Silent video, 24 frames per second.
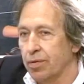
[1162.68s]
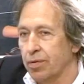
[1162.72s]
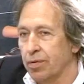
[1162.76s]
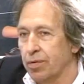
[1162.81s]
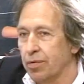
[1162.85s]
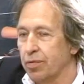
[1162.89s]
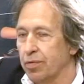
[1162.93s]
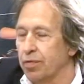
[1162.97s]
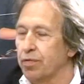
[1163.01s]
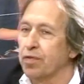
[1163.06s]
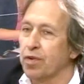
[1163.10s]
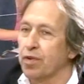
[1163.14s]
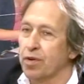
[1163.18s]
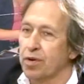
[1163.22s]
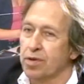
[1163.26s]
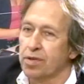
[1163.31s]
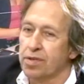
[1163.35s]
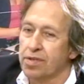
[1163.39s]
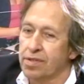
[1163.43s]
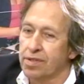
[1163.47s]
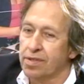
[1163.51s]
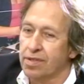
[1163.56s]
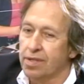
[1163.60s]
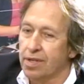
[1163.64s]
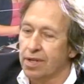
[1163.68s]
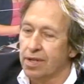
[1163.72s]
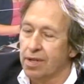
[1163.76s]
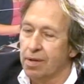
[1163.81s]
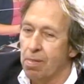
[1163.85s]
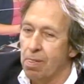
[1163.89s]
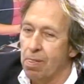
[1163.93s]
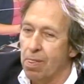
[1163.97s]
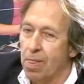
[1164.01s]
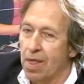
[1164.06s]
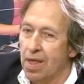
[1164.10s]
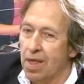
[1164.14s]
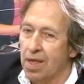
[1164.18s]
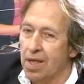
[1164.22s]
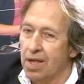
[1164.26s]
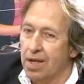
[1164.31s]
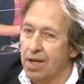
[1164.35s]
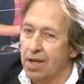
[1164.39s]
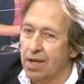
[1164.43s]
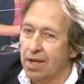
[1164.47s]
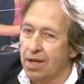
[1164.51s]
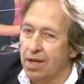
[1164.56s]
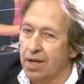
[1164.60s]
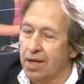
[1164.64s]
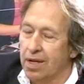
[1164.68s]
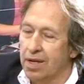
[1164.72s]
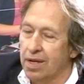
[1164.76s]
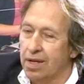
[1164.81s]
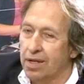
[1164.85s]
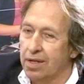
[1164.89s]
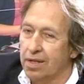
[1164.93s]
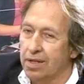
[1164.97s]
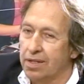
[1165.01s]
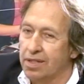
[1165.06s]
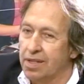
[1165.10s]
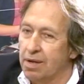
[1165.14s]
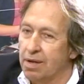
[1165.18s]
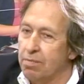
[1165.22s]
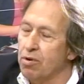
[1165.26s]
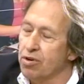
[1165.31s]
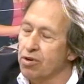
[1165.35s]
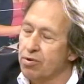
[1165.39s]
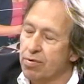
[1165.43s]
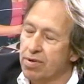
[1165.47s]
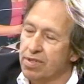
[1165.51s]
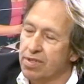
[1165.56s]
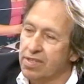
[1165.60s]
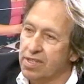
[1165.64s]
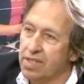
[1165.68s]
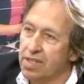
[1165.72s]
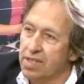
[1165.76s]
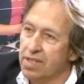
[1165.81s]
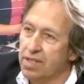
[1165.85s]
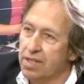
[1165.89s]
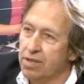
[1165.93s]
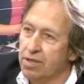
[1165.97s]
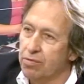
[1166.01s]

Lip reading: First, democracy